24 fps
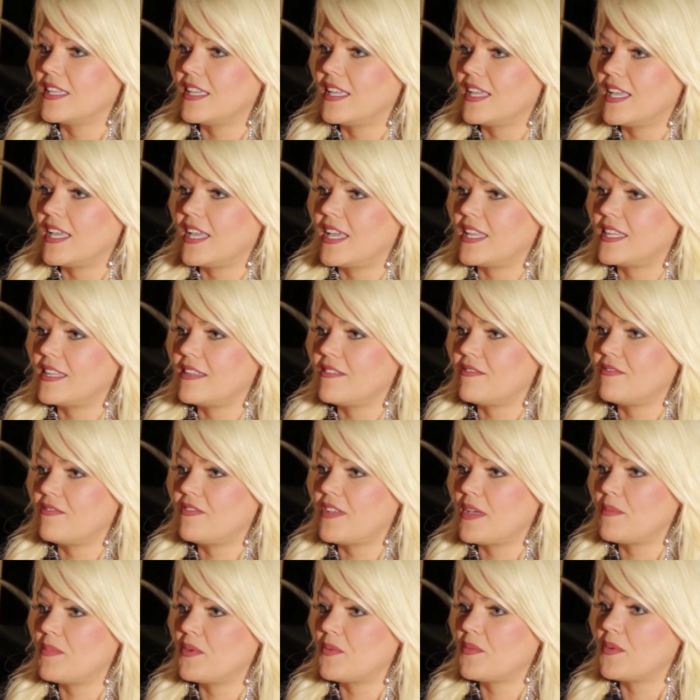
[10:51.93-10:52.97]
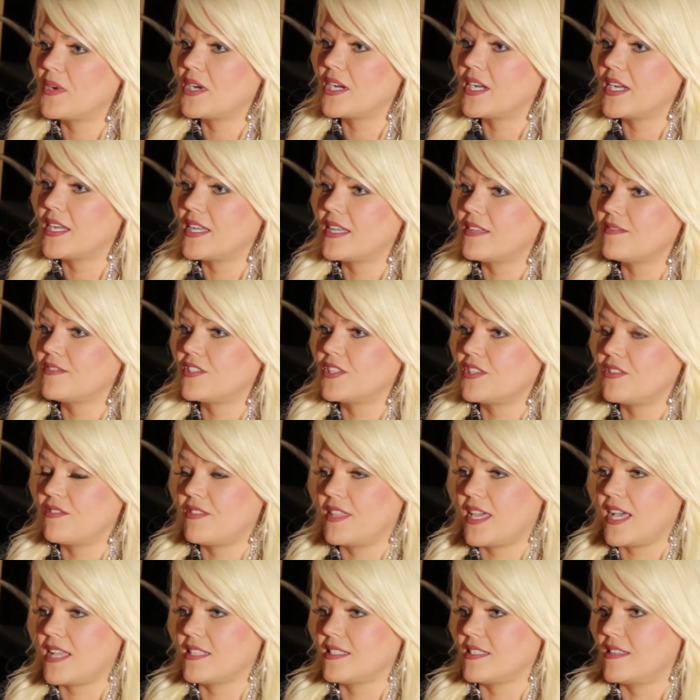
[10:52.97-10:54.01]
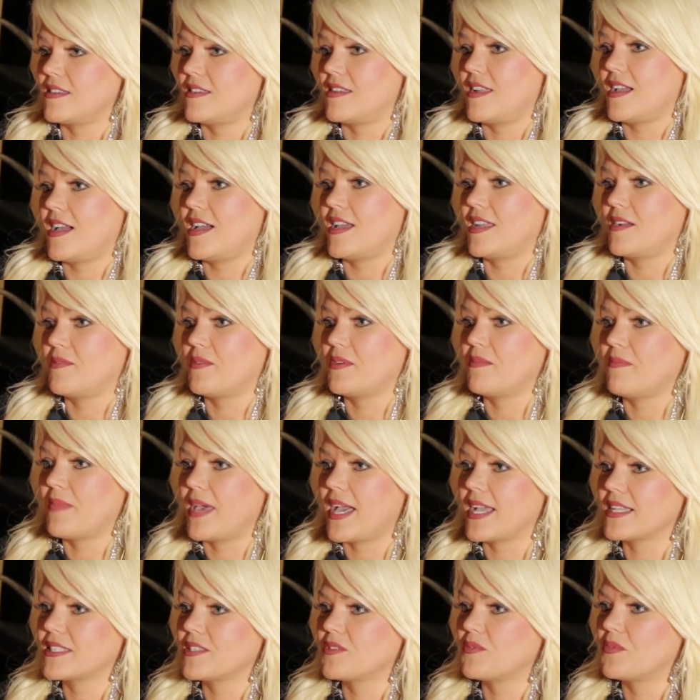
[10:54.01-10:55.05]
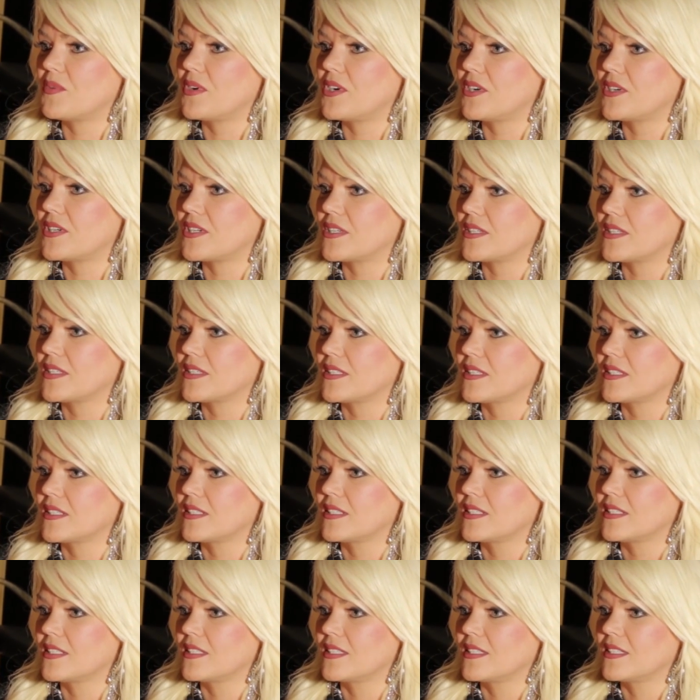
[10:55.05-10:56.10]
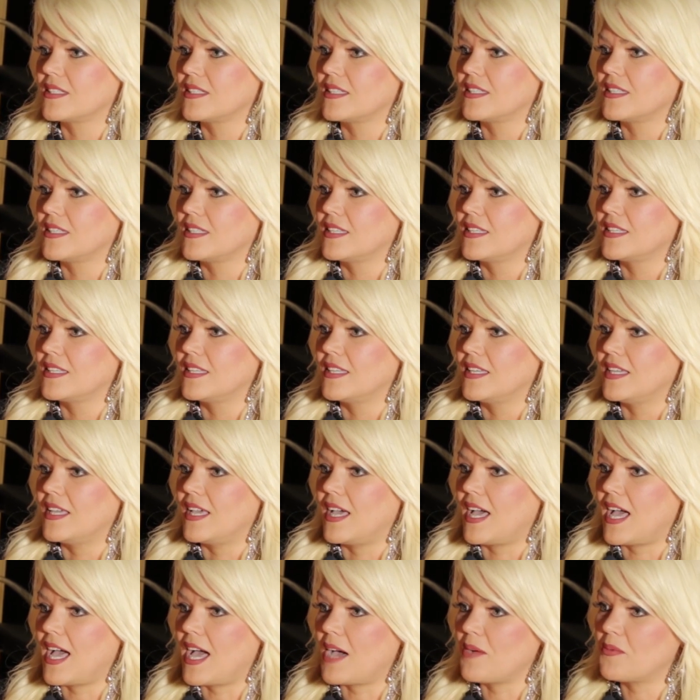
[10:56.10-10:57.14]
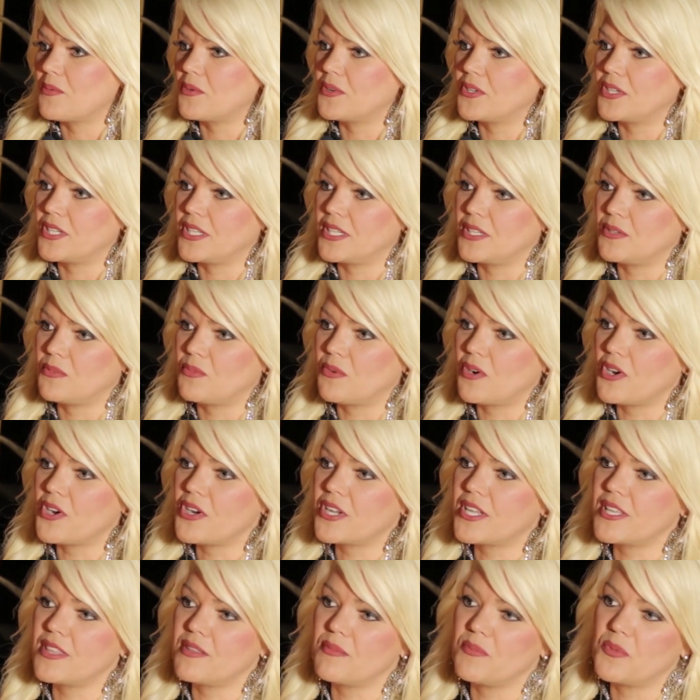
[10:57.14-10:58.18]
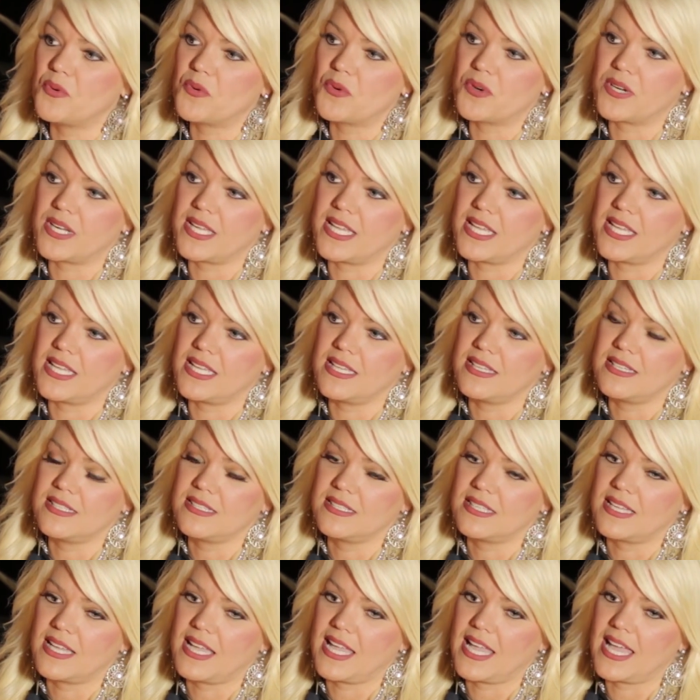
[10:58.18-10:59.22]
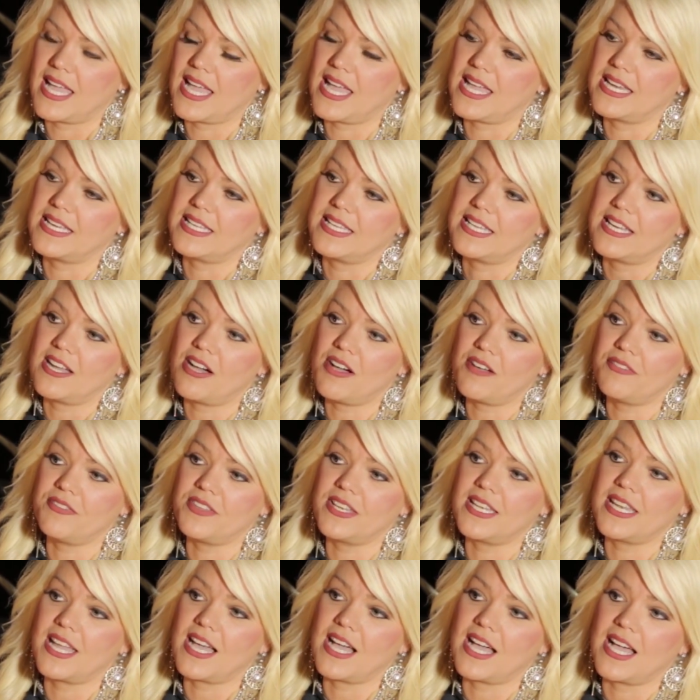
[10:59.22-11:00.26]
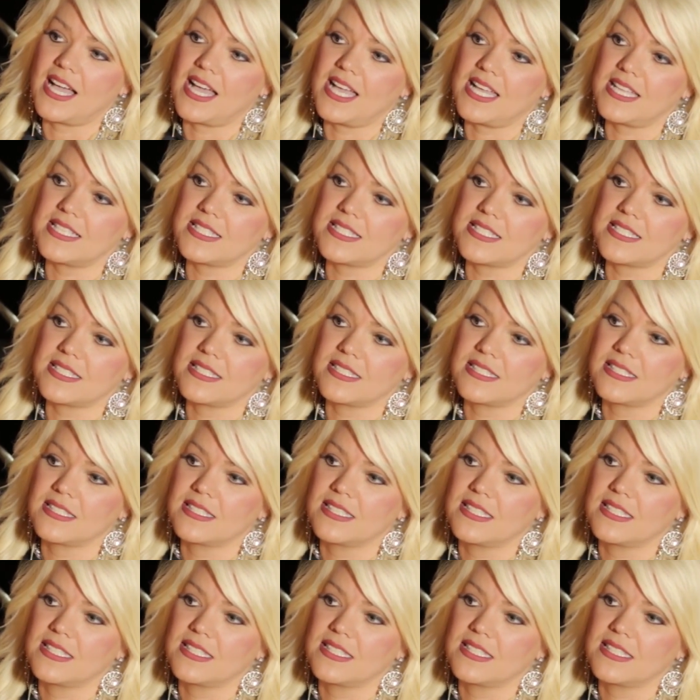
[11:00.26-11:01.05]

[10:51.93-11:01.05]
And in February of 2009, I went back to work. I would work in the morning and get off at night.